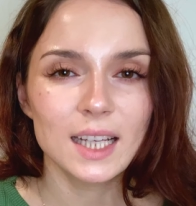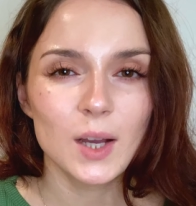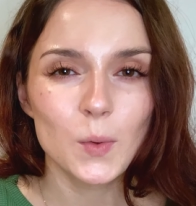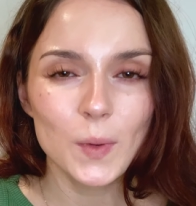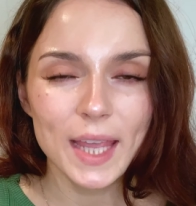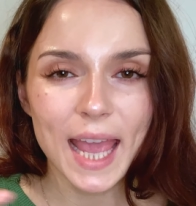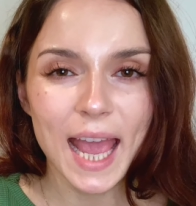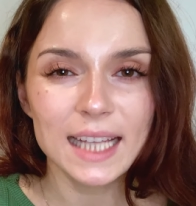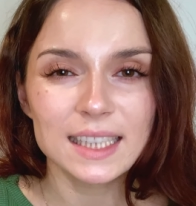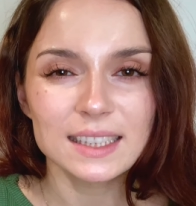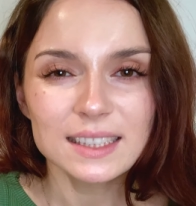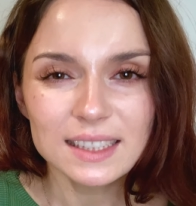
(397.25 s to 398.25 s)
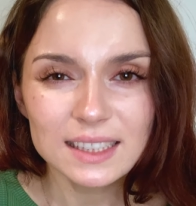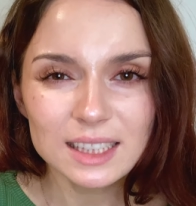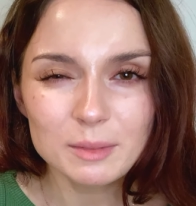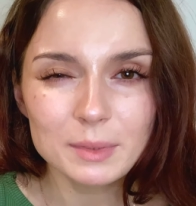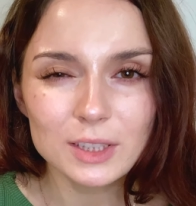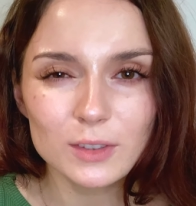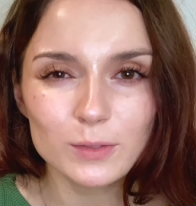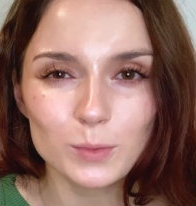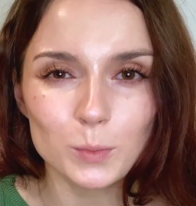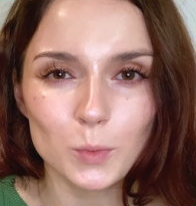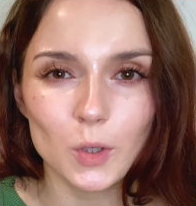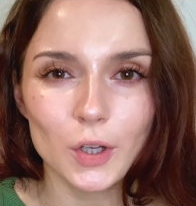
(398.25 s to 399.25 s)
We add a little bit of
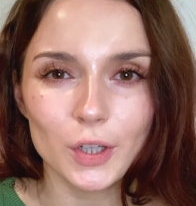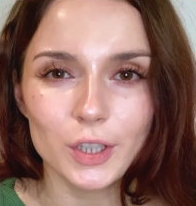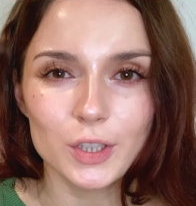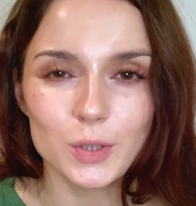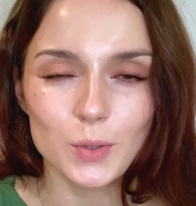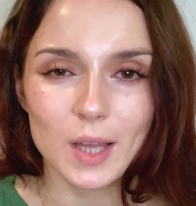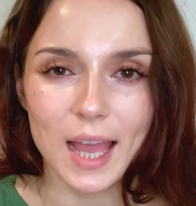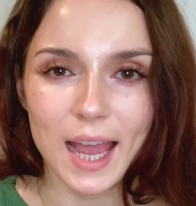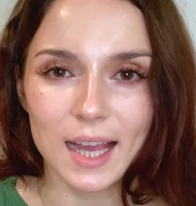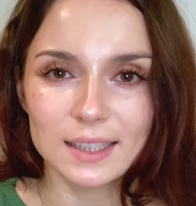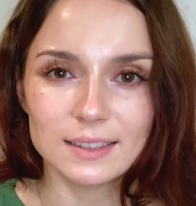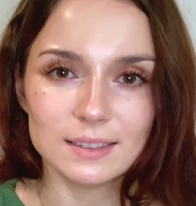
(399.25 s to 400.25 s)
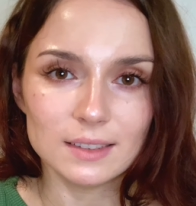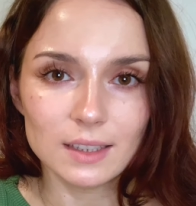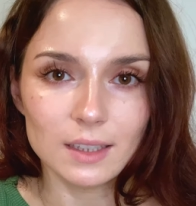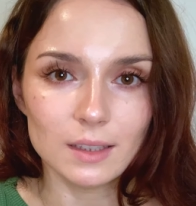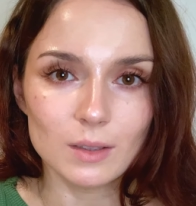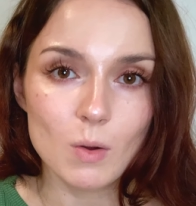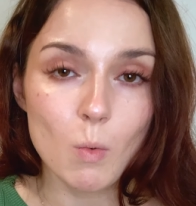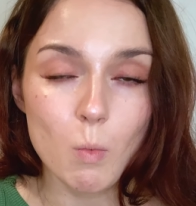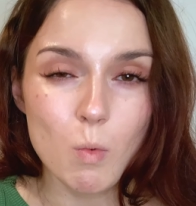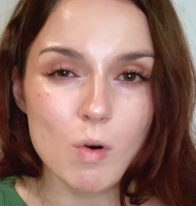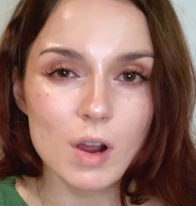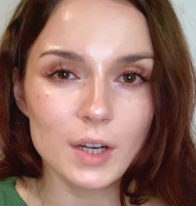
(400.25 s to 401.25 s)
water to add the
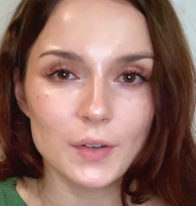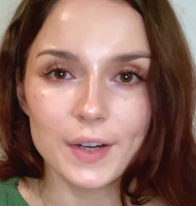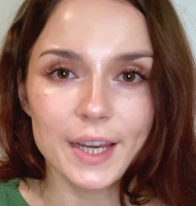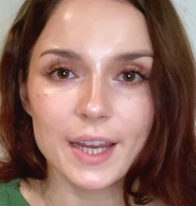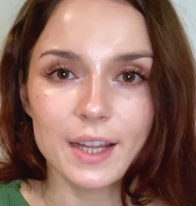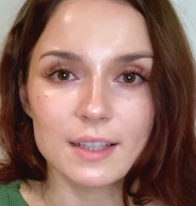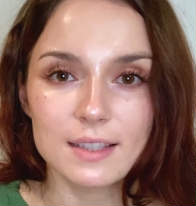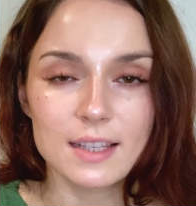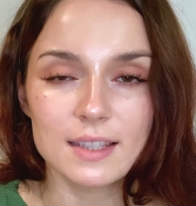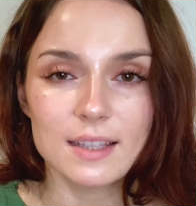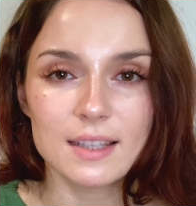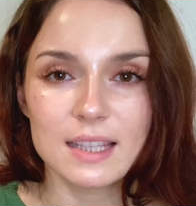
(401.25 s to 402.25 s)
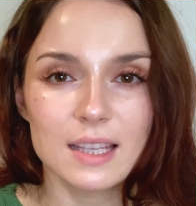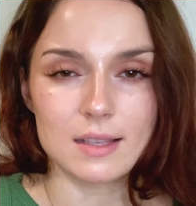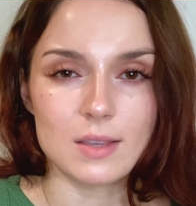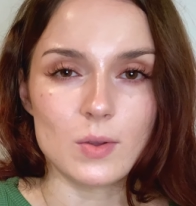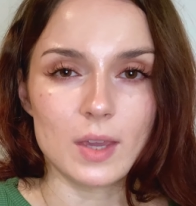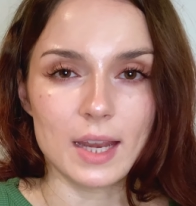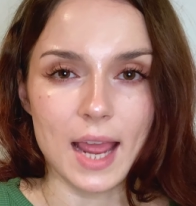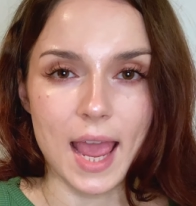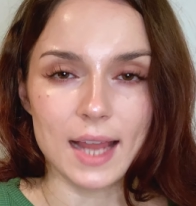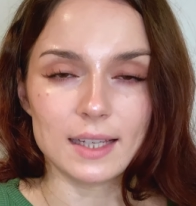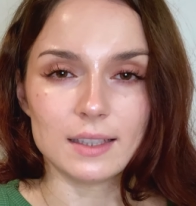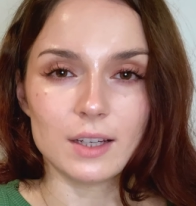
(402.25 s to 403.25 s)
watery consistency. You can
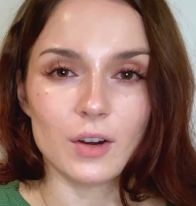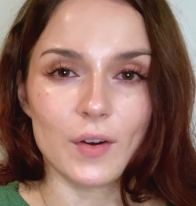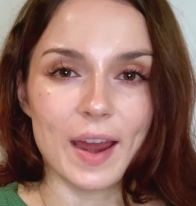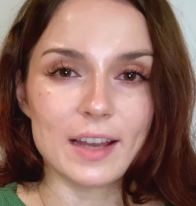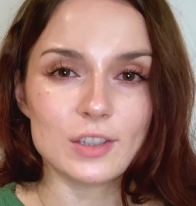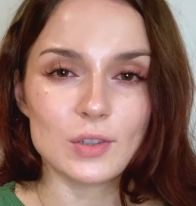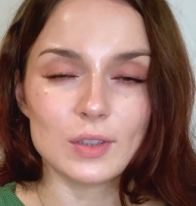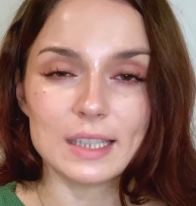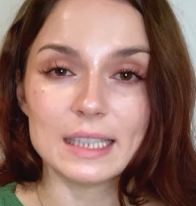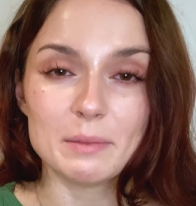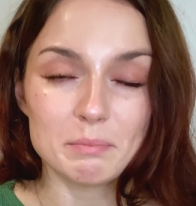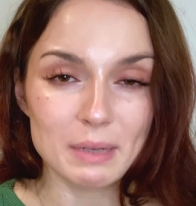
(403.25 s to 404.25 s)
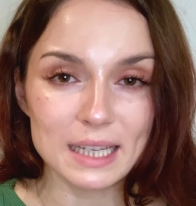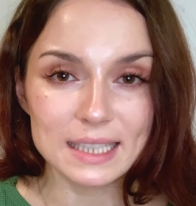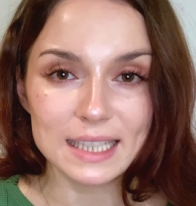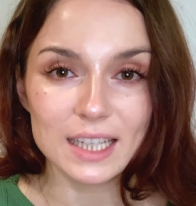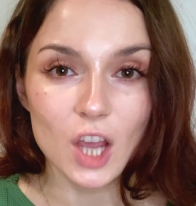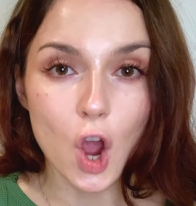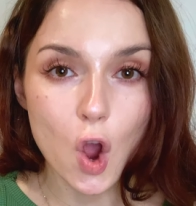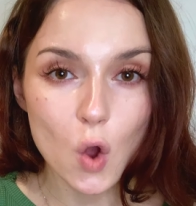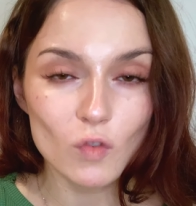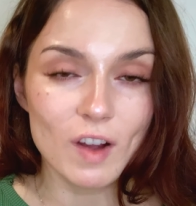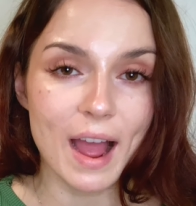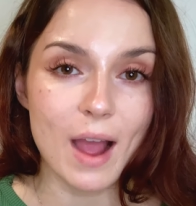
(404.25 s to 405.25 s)
add it gradually depending
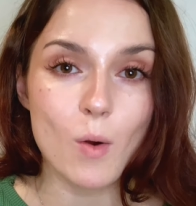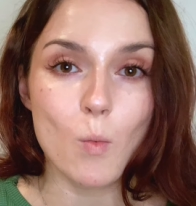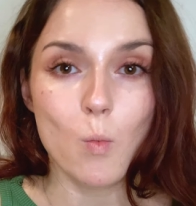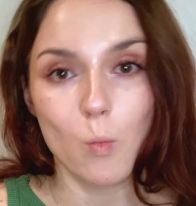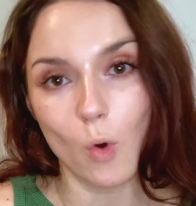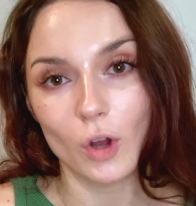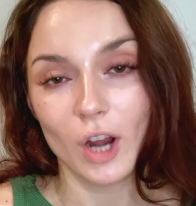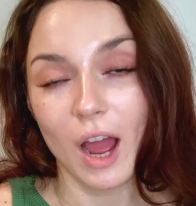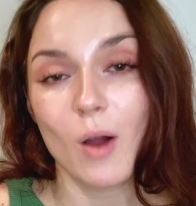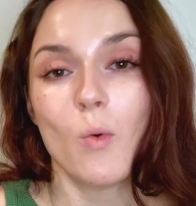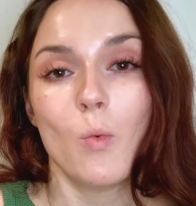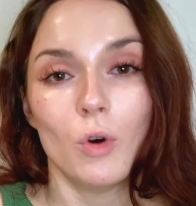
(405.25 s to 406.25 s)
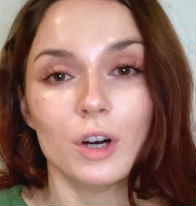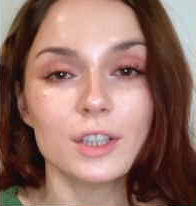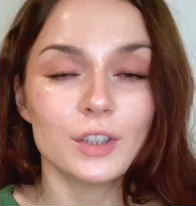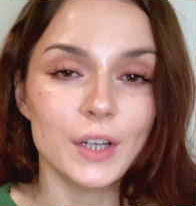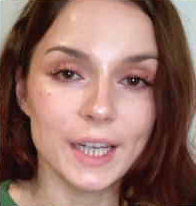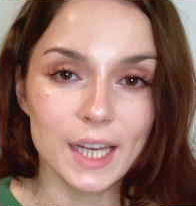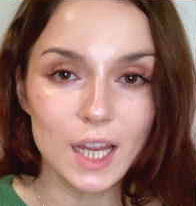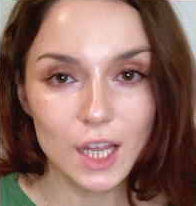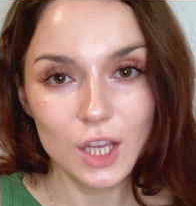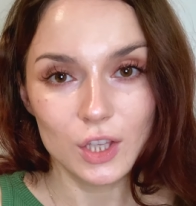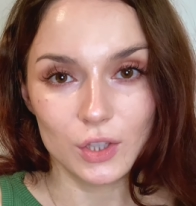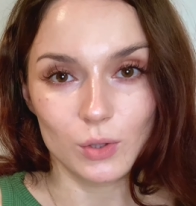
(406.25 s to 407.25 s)
on how watery
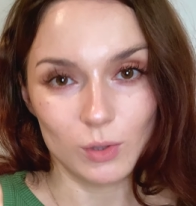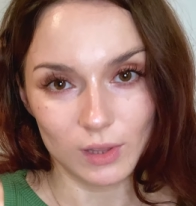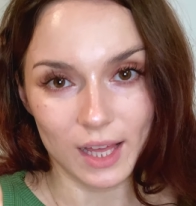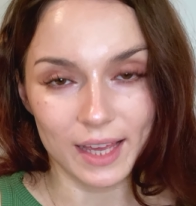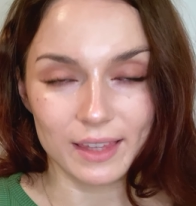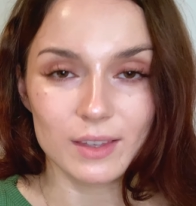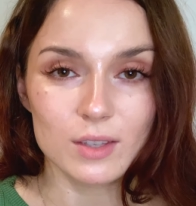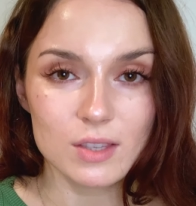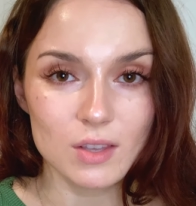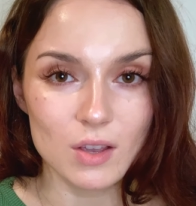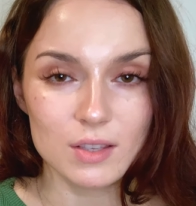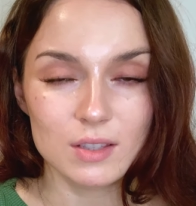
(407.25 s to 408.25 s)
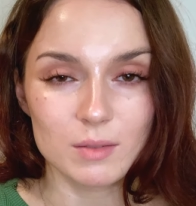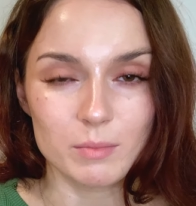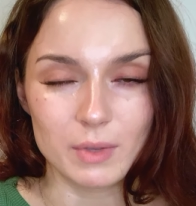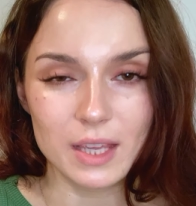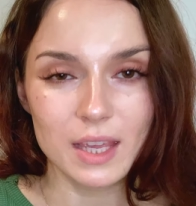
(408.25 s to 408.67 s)
you like your sauce to be.